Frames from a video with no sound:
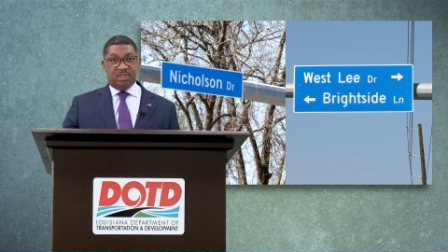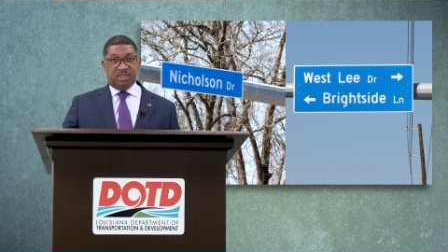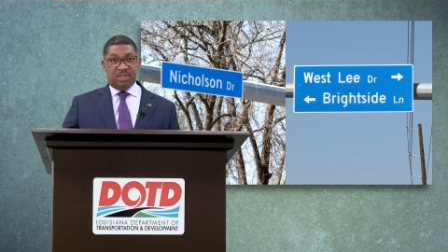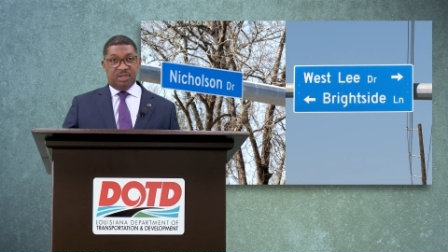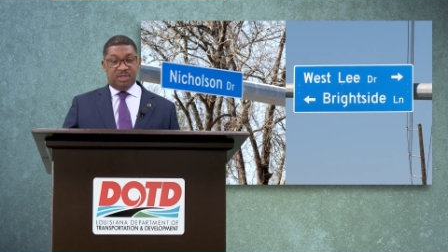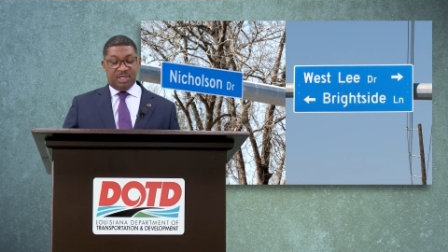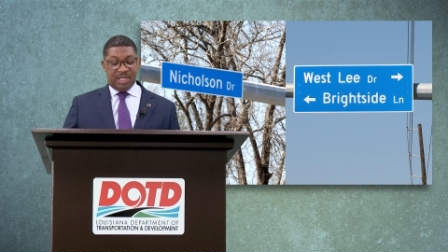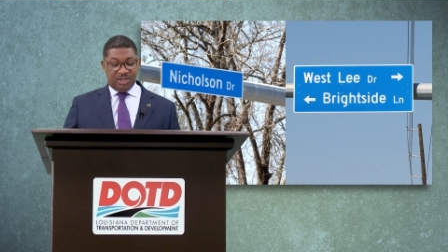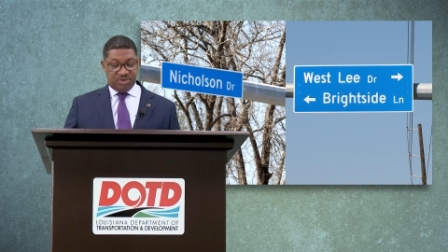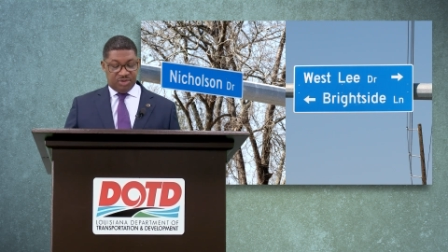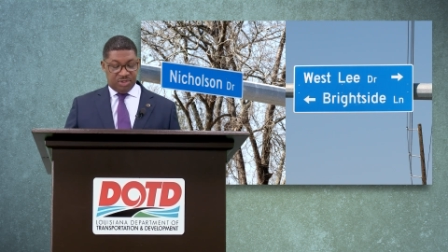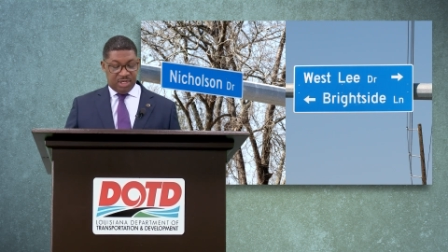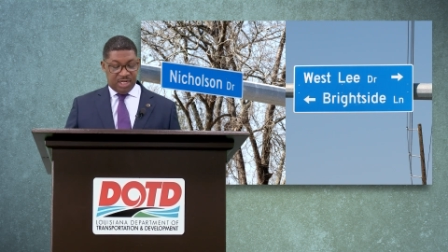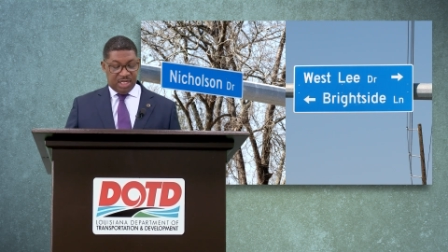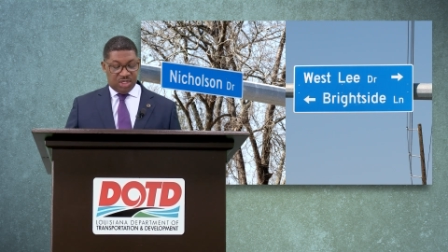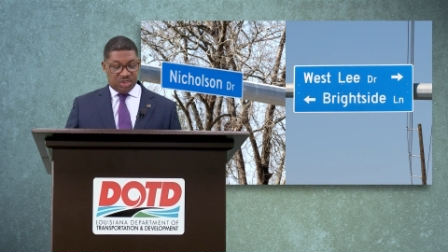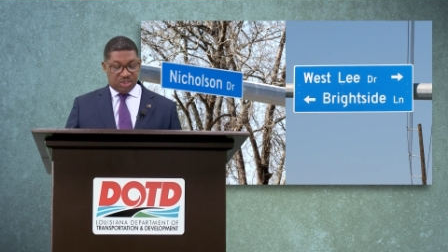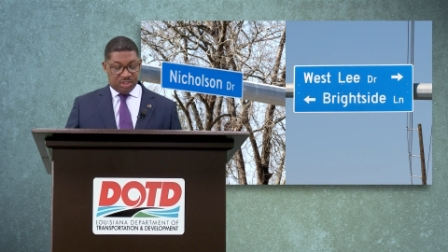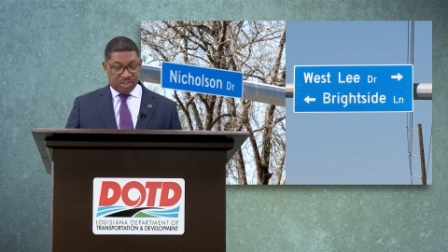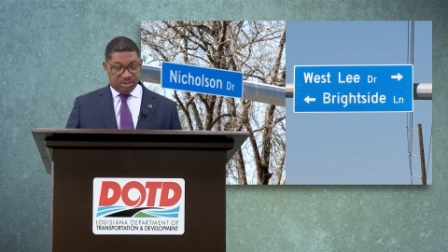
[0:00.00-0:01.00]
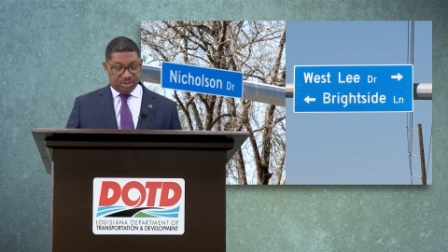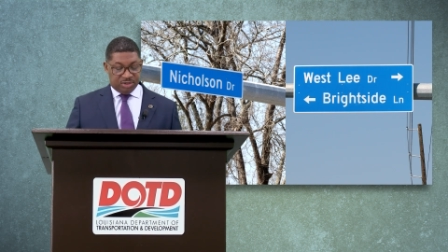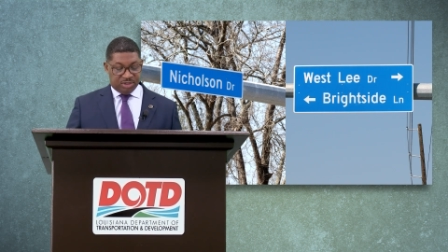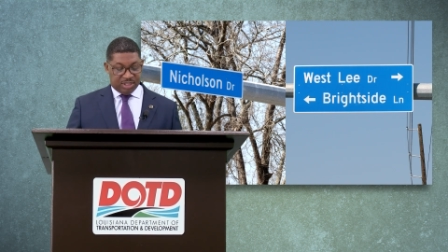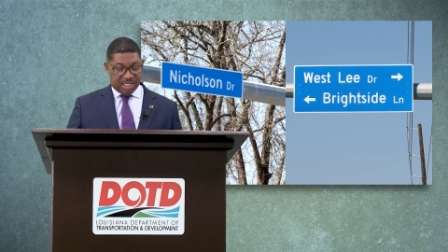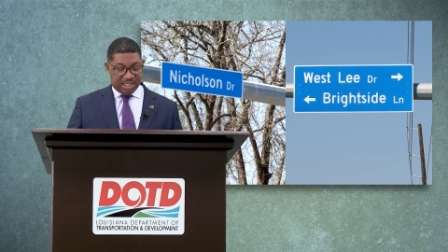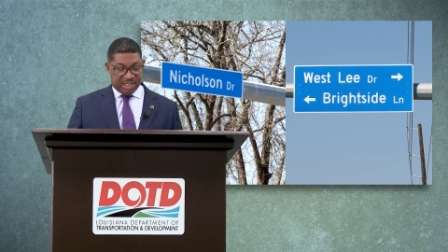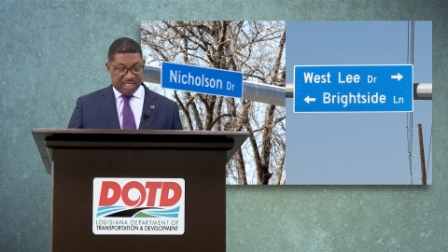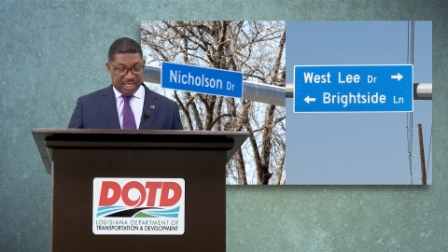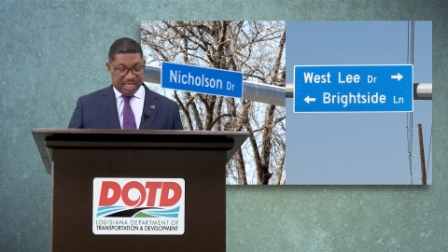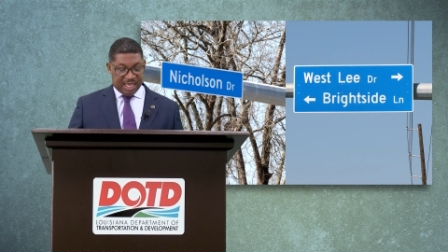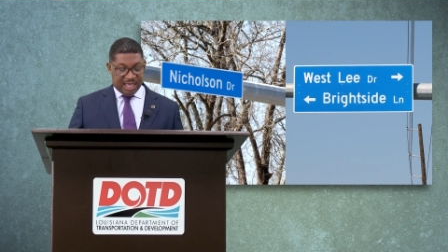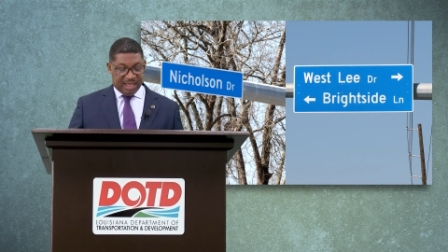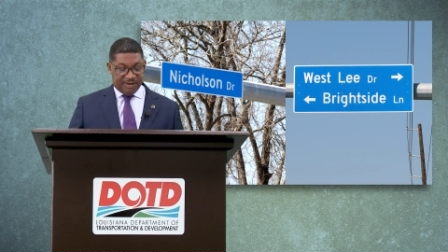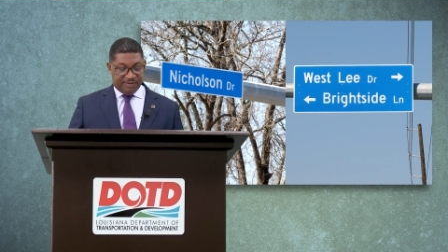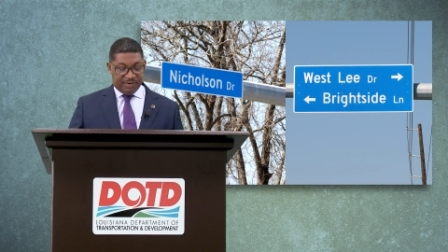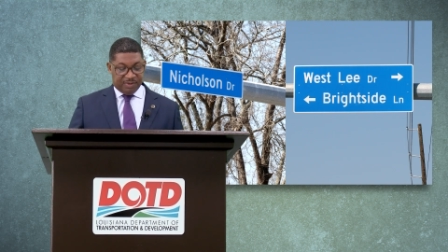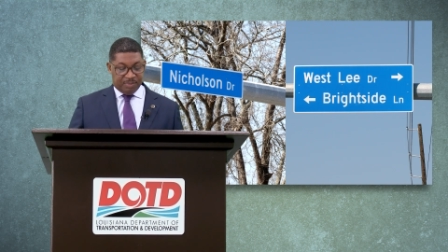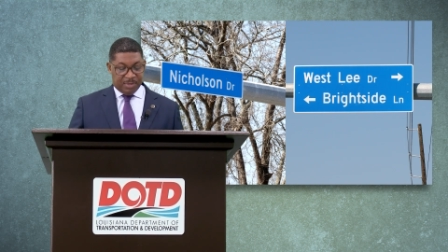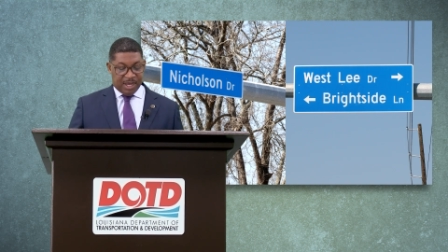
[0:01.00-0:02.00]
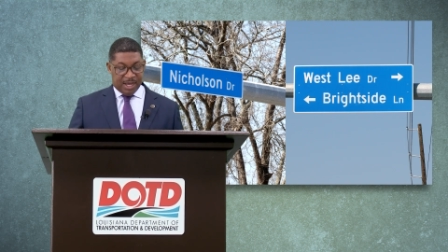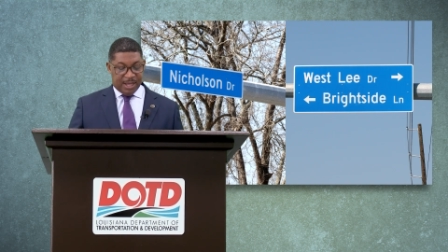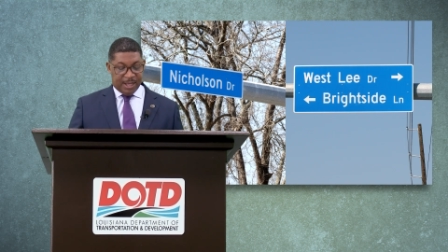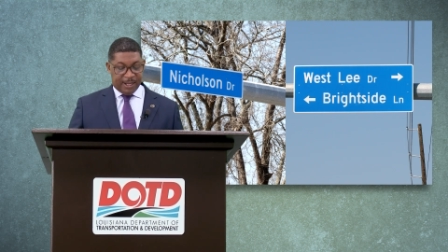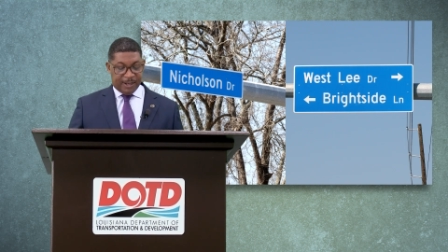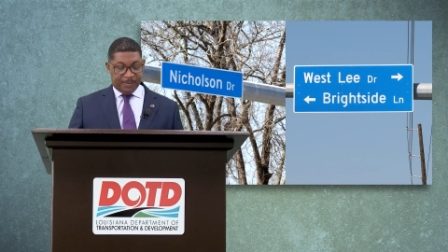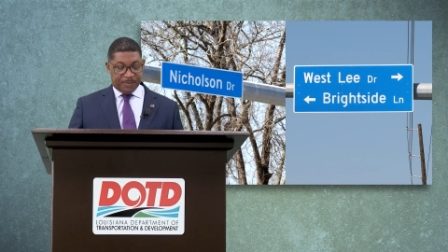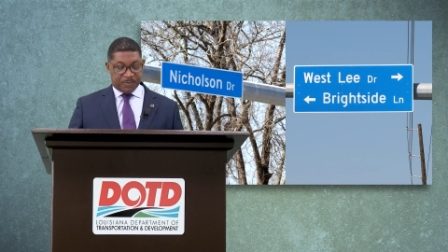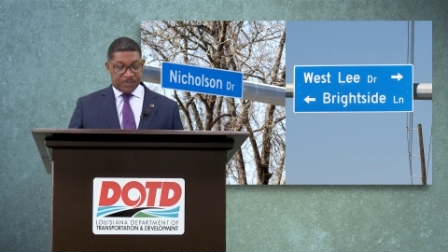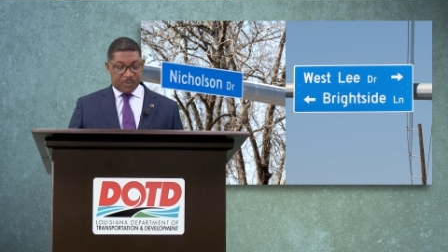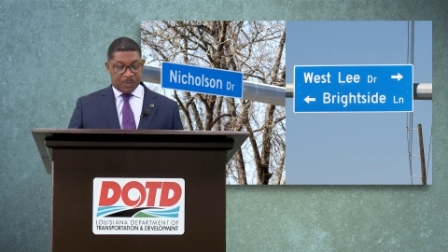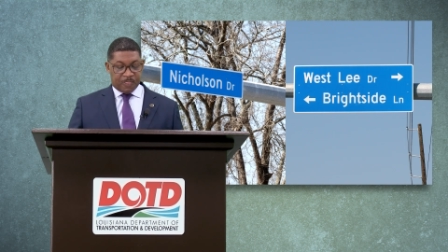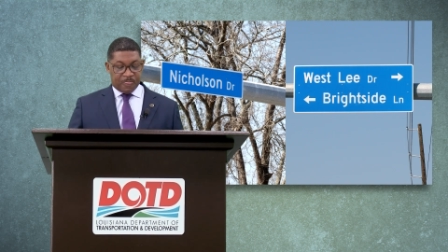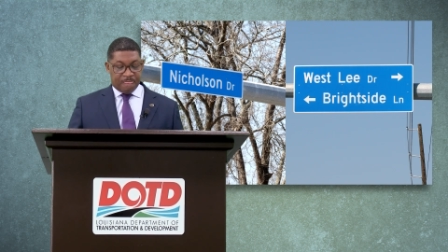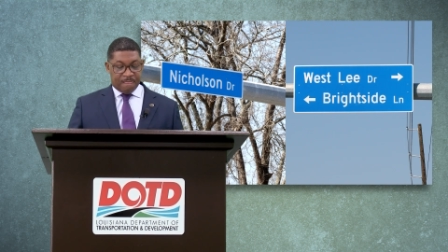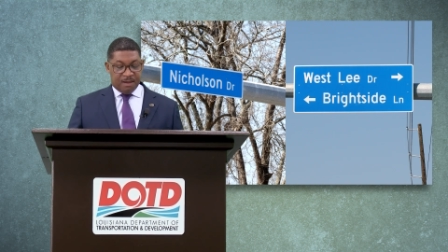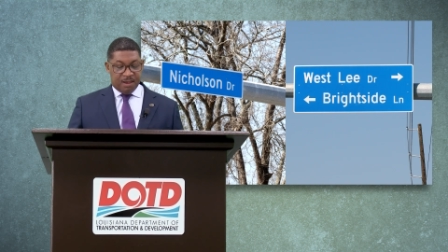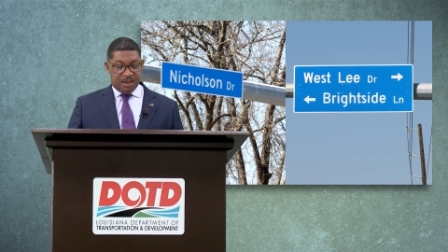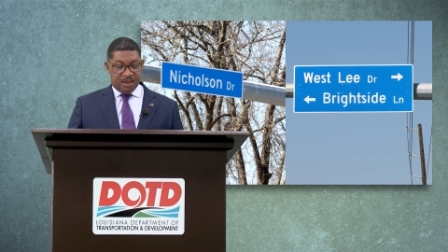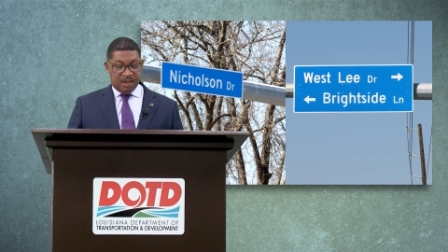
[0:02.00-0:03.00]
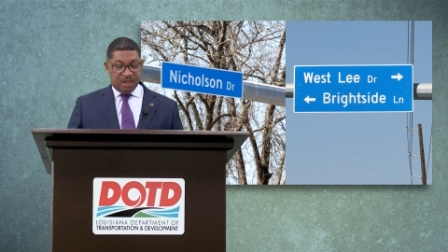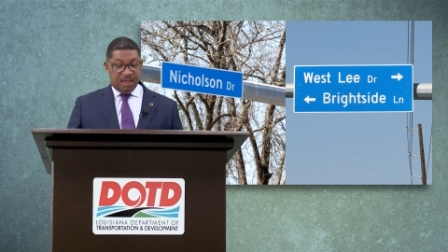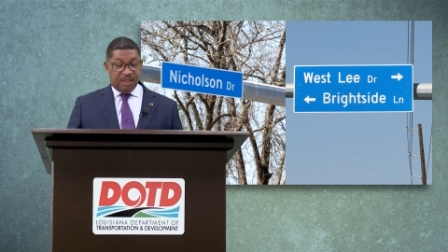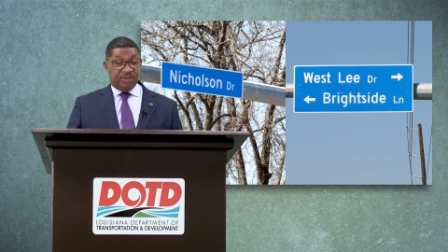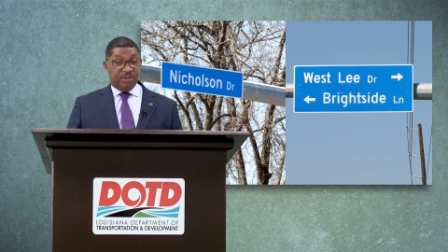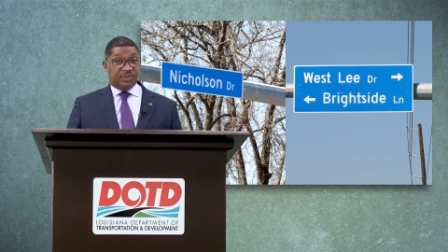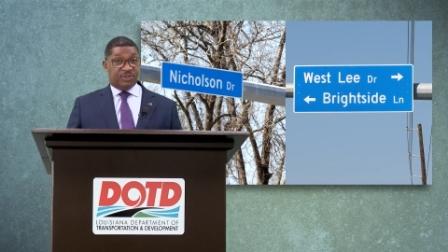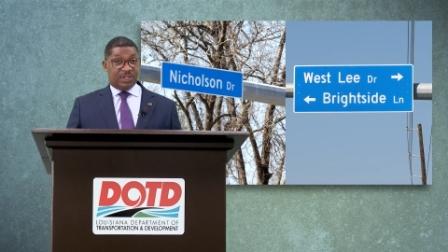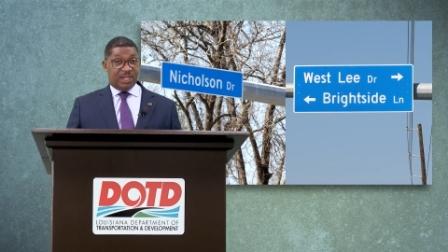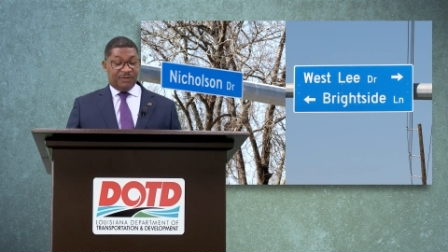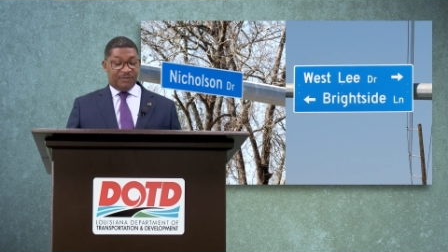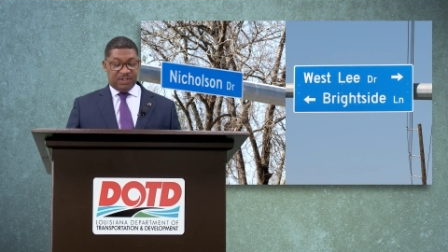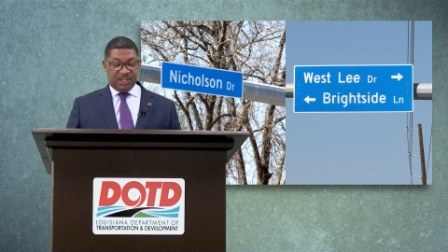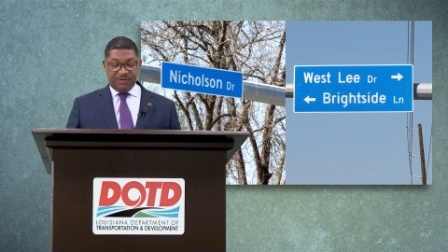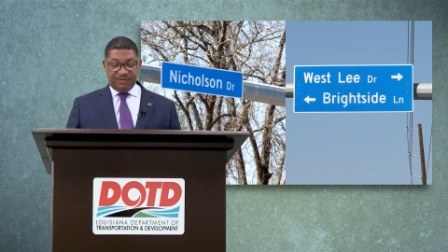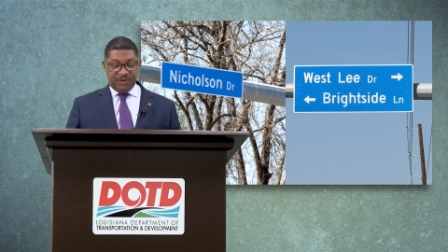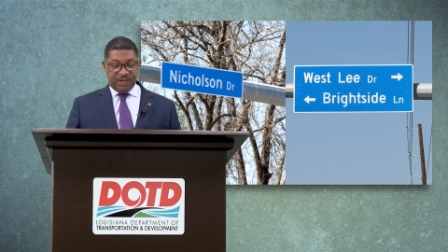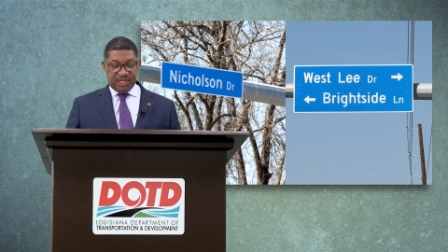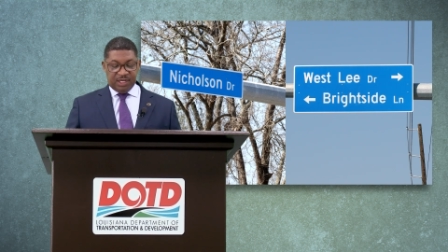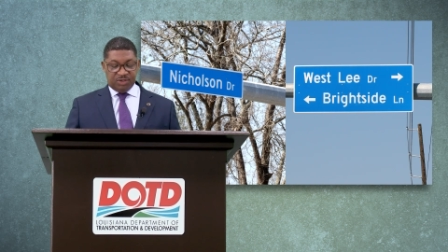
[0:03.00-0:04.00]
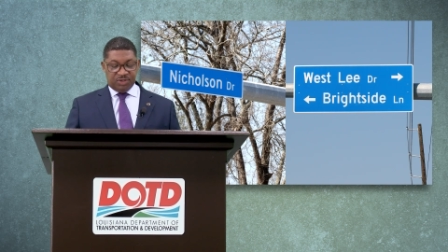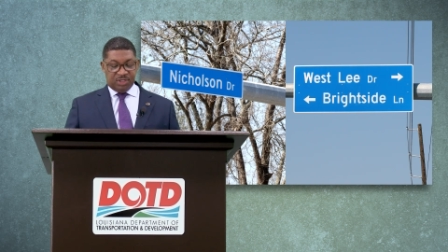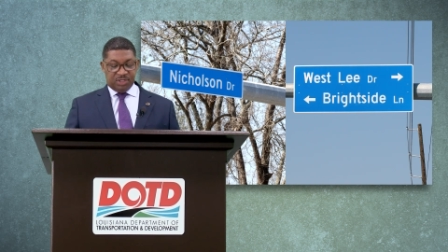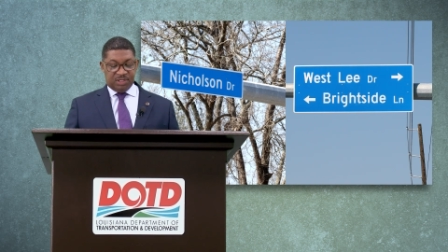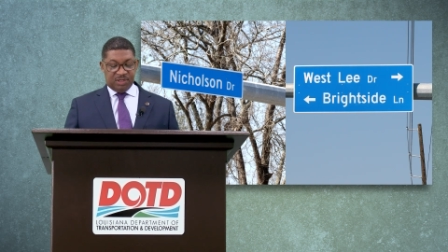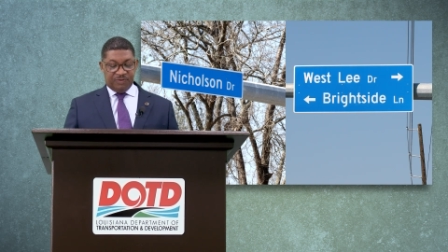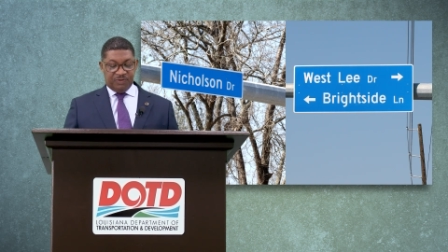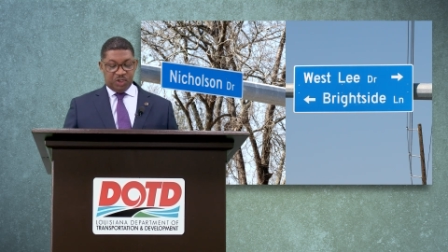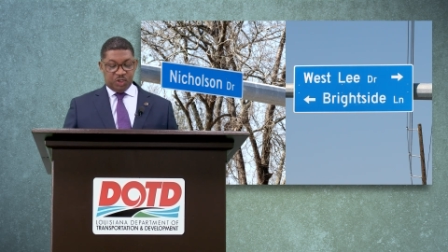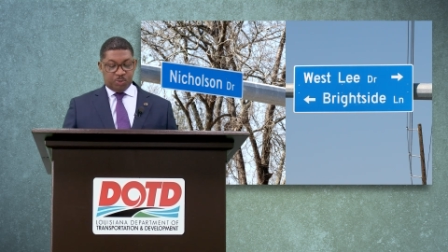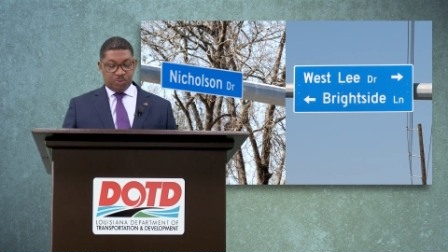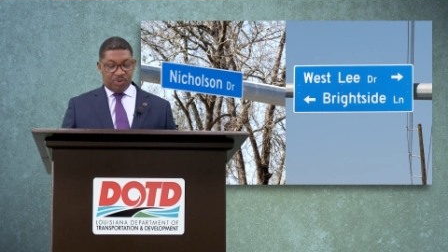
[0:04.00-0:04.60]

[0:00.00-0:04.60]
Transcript: to the destinations that they have in mind. The safety advantages of this